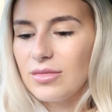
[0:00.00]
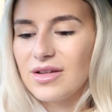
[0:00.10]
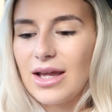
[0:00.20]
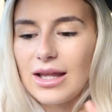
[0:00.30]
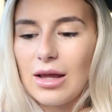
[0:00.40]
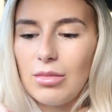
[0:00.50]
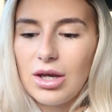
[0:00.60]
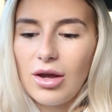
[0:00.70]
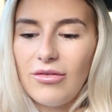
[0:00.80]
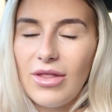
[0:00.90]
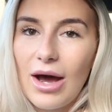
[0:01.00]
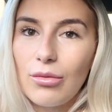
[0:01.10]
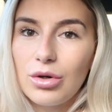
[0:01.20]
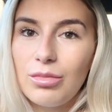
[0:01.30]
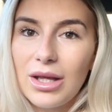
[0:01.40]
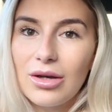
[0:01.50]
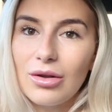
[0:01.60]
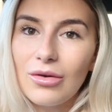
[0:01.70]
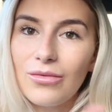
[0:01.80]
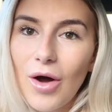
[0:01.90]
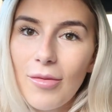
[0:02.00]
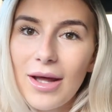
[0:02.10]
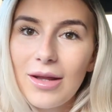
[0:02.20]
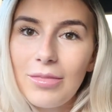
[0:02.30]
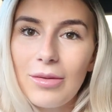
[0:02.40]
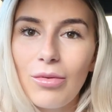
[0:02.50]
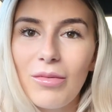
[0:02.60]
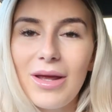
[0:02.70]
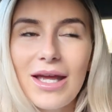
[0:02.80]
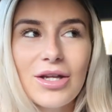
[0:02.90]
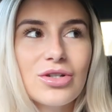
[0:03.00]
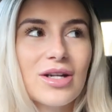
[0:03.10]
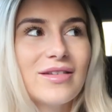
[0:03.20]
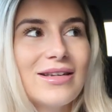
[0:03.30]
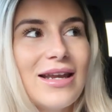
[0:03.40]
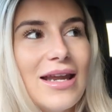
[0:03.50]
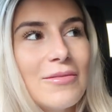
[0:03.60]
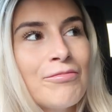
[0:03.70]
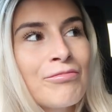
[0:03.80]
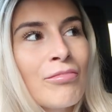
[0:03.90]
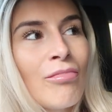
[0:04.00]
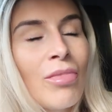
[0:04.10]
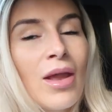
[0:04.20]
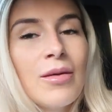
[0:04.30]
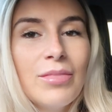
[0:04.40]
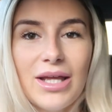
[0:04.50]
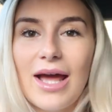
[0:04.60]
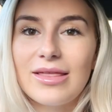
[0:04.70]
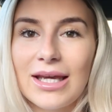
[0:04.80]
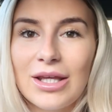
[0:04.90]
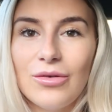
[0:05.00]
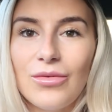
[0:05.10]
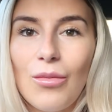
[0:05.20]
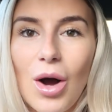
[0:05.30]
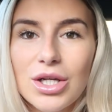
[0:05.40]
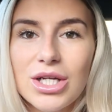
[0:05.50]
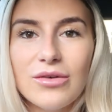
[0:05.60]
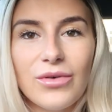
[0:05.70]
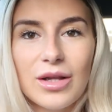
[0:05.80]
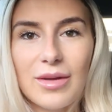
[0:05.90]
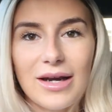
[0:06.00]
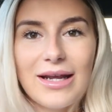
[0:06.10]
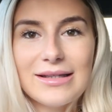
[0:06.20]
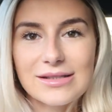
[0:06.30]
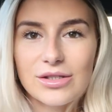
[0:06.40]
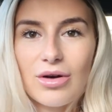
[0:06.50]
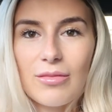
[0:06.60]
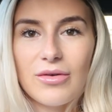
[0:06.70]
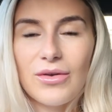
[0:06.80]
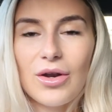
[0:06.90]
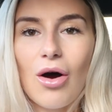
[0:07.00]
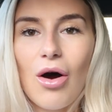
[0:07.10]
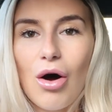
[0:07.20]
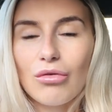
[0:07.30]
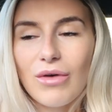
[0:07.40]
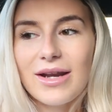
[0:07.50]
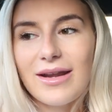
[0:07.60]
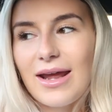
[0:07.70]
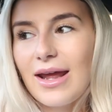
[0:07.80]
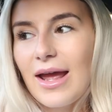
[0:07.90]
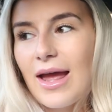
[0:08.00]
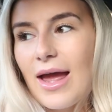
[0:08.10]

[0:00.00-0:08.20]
So yeah, let me know if that would be another format that people would be interested in. But yeah, thank you for watching. Follow me on Instagram if you're not already.